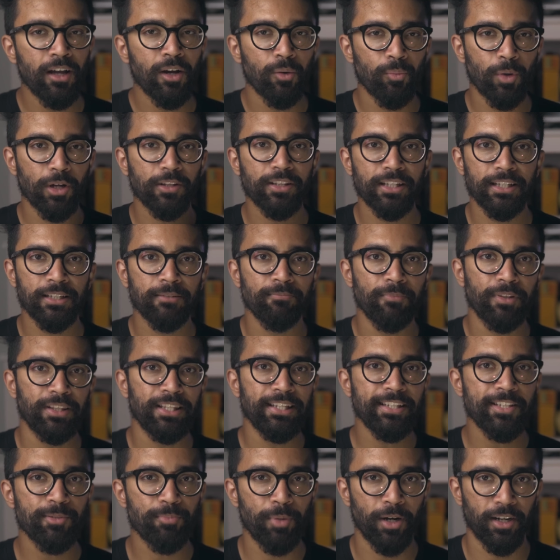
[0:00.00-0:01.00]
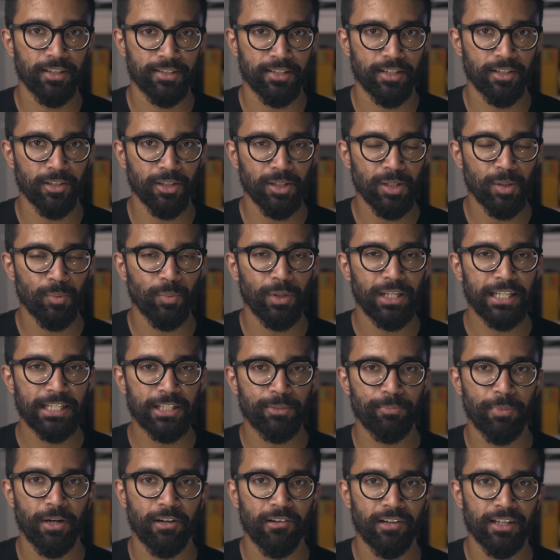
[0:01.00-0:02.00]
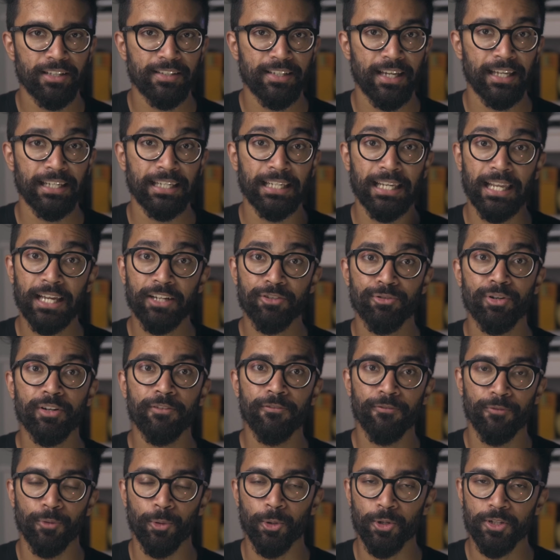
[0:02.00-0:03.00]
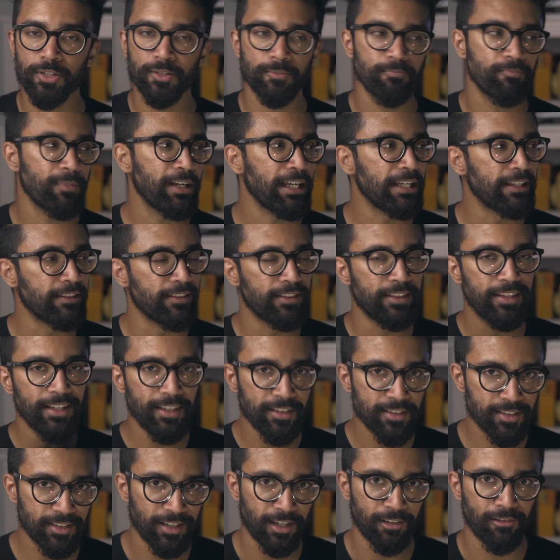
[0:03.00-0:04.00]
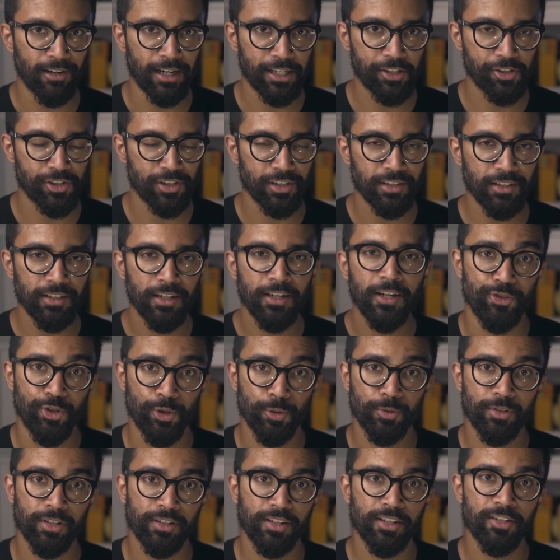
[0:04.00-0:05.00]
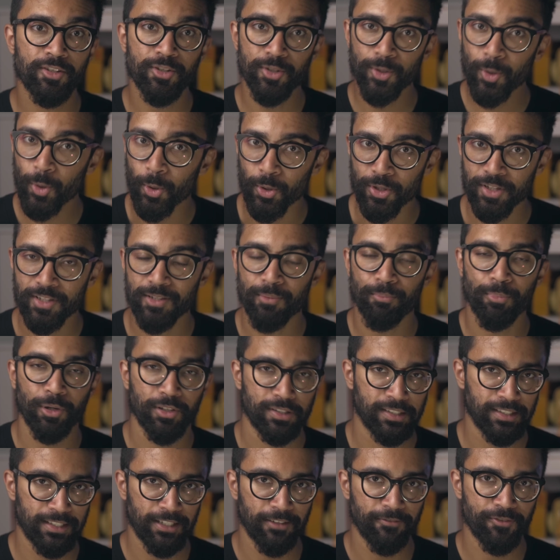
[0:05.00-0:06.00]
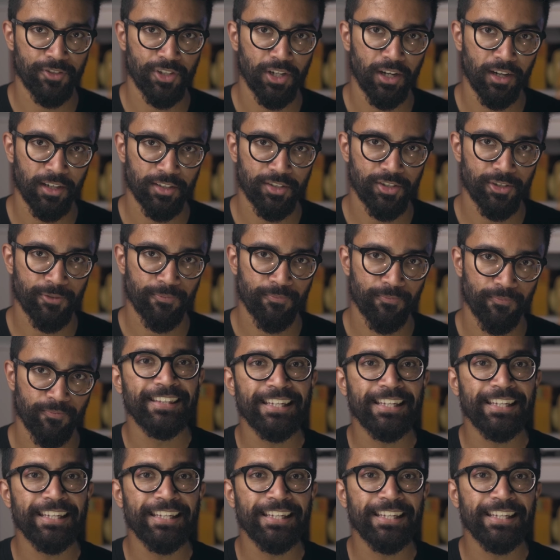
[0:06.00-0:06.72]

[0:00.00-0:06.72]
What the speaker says: Well then, this particle will experience an electric force in this direction due to the source positive charge.